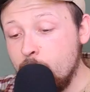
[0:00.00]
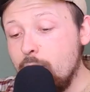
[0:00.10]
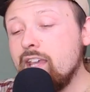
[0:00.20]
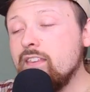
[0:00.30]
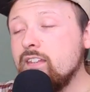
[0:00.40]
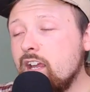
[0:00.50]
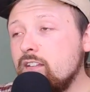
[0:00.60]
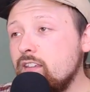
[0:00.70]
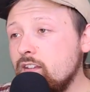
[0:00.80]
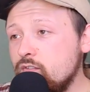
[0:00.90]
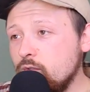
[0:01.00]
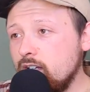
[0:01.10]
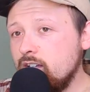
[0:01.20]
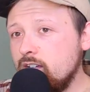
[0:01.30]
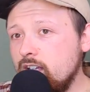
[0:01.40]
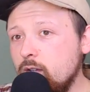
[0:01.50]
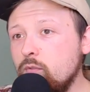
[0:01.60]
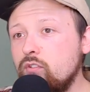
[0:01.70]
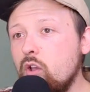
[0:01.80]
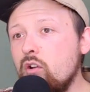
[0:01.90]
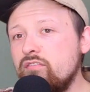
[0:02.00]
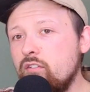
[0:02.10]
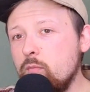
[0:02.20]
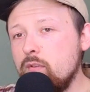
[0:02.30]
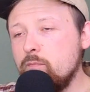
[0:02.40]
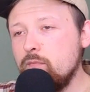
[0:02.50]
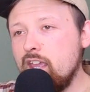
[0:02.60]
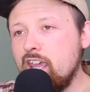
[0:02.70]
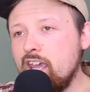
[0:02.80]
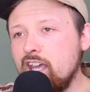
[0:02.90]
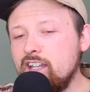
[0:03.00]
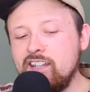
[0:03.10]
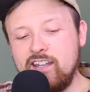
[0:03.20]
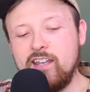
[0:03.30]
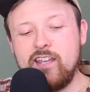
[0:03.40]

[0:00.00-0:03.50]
Back in the ninth century, he was goat farming, and